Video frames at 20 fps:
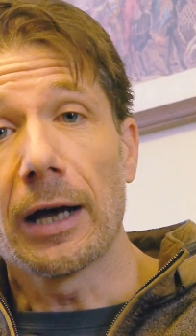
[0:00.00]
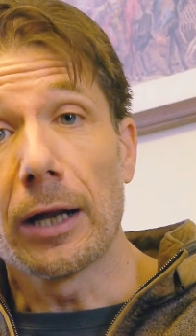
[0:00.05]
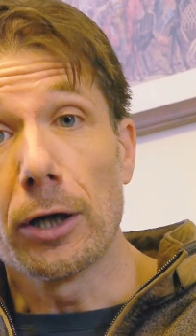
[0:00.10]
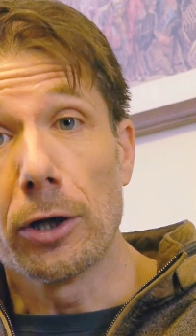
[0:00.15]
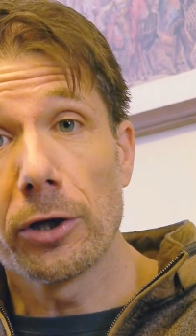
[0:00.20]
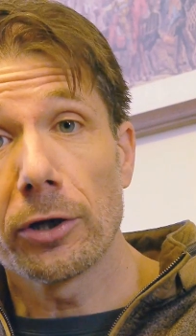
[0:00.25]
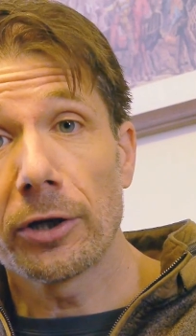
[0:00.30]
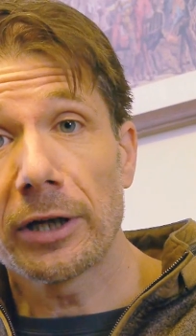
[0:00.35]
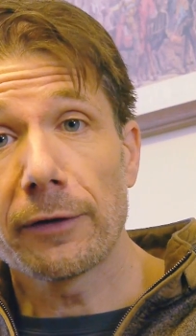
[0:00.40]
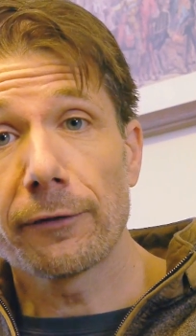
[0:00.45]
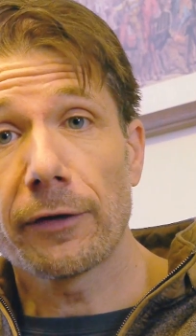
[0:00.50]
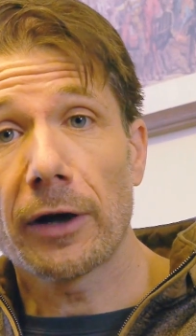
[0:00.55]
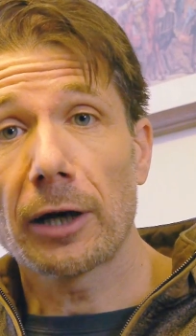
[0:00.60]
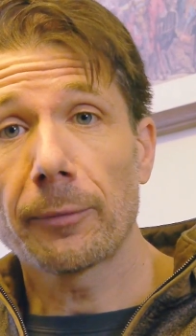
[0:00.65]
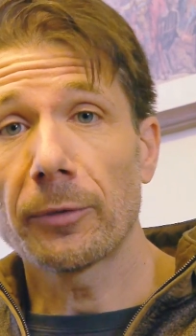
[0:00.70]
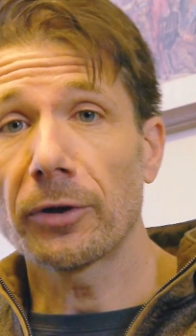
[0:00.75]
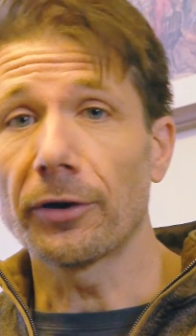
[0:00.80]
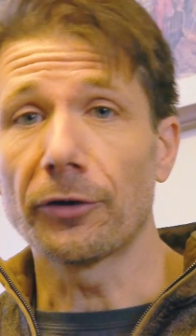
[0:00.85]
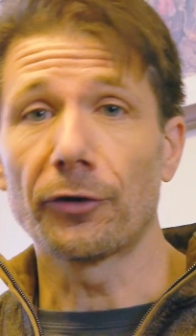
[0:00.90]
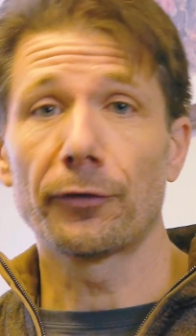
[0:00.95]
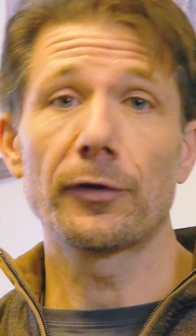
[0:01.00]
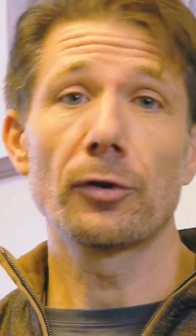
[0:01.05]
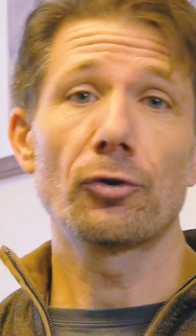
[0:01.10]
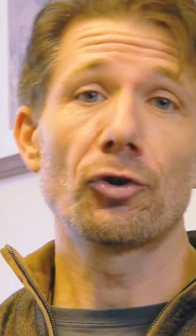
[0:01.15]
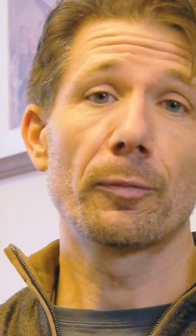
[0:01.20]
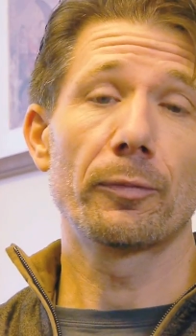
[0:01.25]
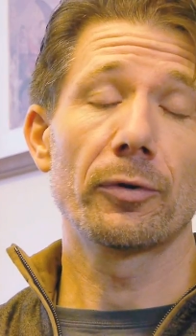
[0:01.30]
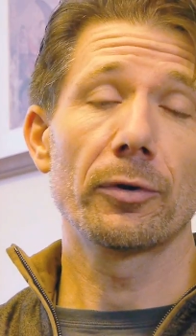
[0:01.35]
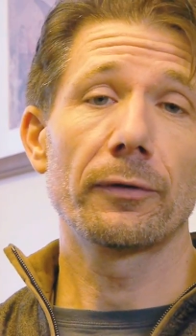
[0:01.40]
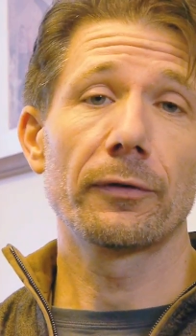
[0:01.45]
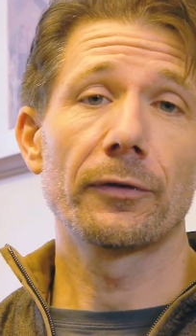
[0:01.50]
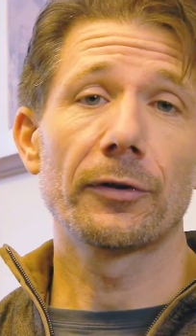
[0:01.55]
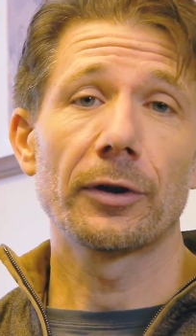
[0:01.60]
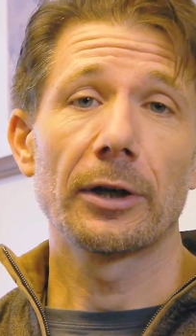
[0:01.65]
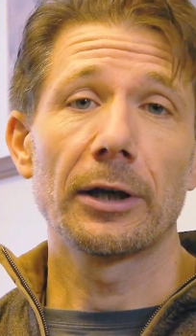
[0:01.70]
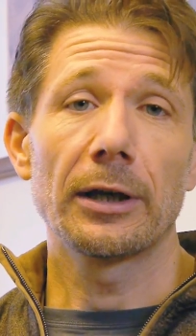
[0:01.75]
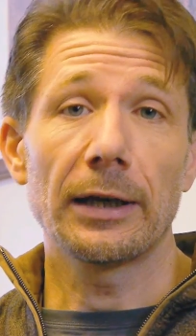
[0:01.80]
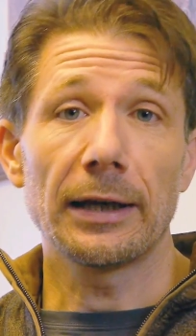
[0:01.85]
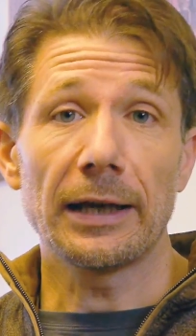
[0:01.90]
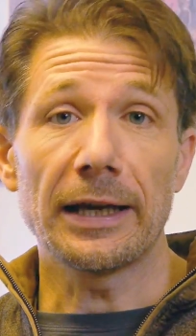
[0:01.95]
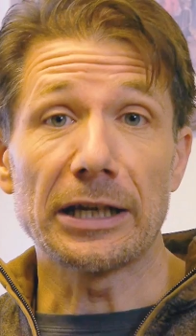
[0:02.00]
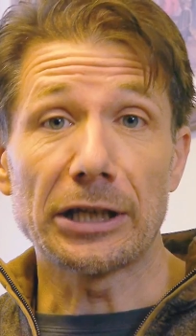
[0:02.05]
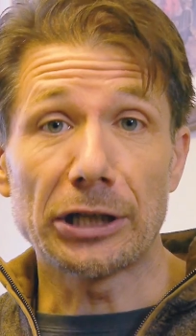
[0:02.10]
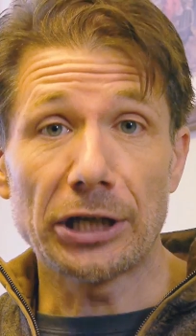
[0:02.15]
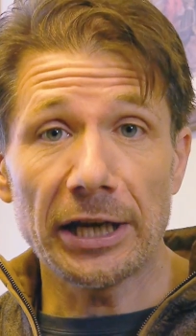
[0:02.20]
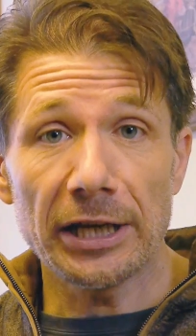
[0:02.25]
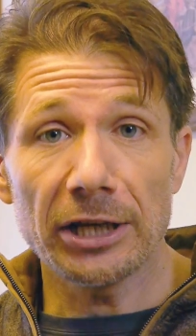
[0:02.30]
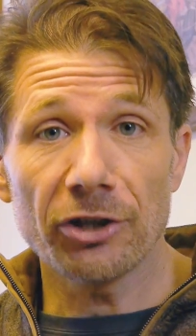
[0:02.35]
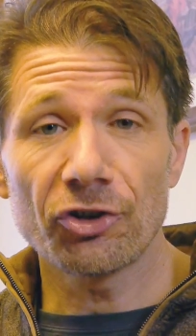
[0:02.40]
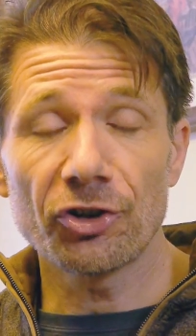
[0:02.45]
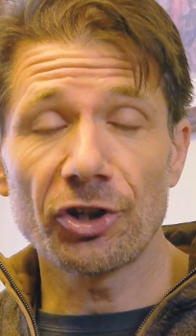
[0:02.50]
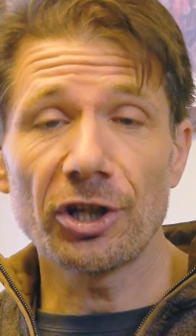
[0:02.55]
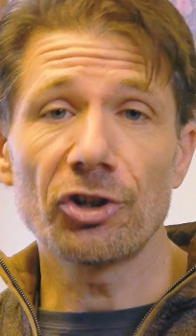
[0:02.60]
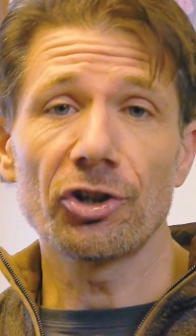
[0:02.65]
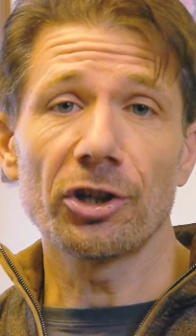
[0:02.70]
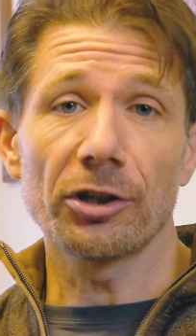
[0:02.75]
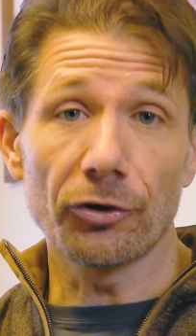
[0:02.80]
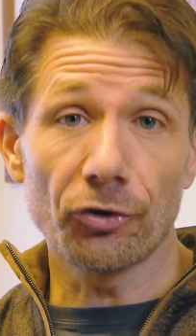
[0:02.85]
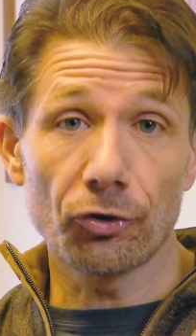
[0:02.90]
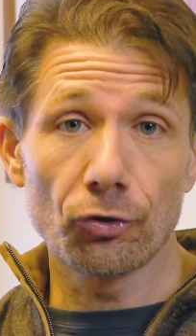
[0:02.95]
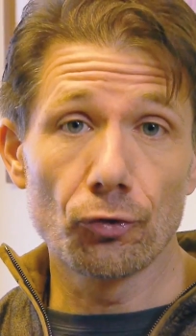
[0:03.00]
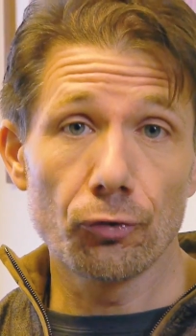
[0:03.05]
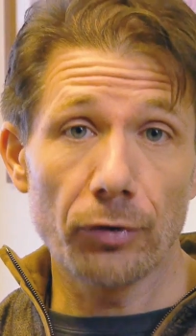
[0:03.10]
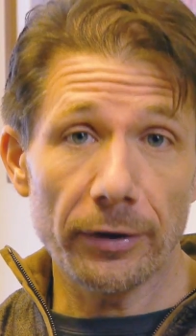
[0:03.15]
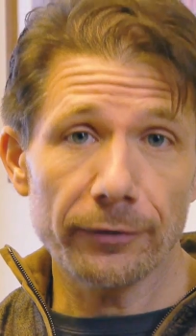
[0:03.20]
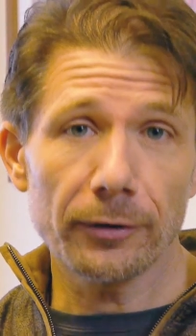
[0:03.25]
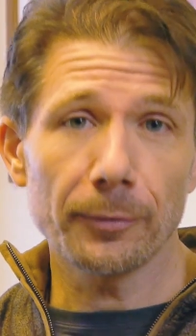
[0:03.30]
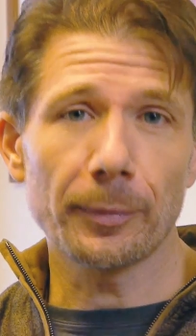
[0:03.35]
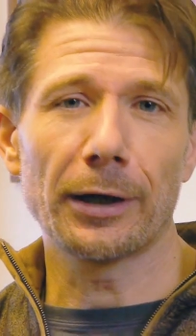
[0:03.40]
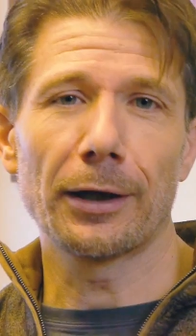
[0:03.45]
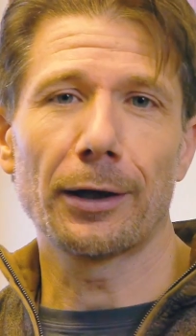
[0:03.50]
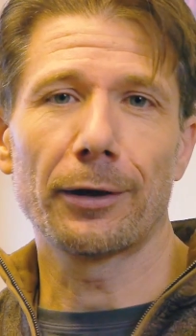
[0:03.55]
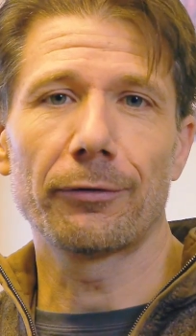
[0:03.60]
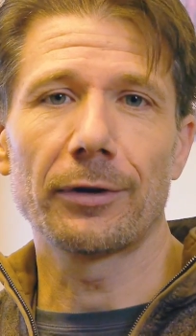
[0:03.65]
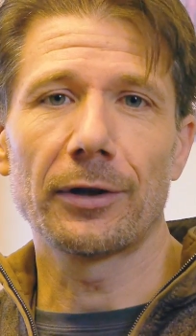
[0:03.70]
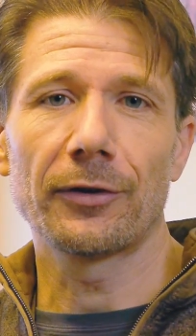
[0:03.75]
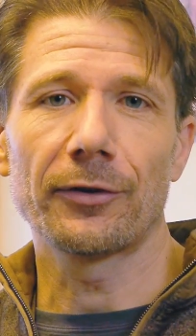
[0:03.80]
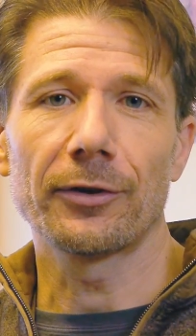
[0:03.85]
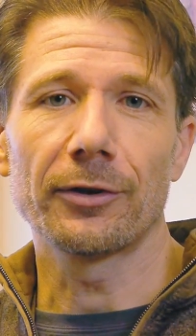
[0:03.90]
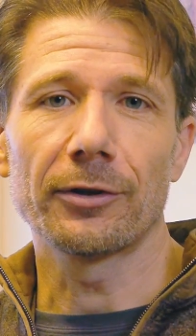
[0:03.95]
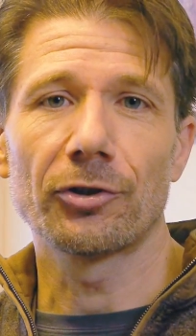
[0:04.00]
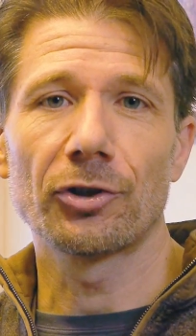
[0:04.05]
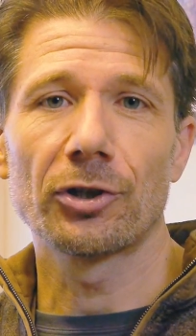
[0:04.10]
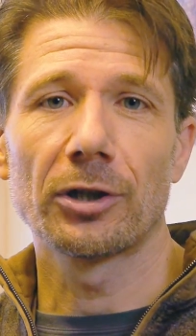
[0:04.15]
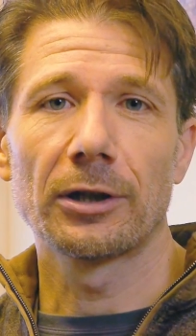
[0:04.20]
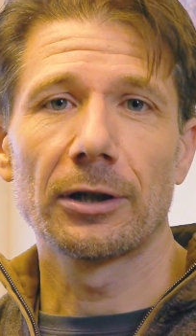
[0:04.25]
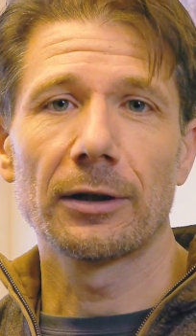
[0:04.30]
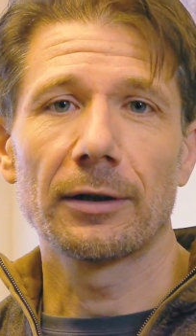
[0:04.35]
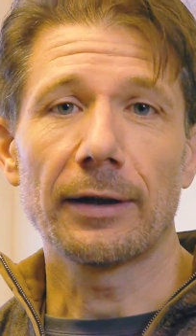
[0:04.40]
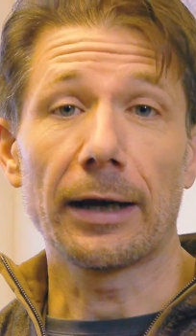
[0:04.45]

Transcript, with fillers: A learning environment that's future-proofed, engaged teaching that's driven by our research,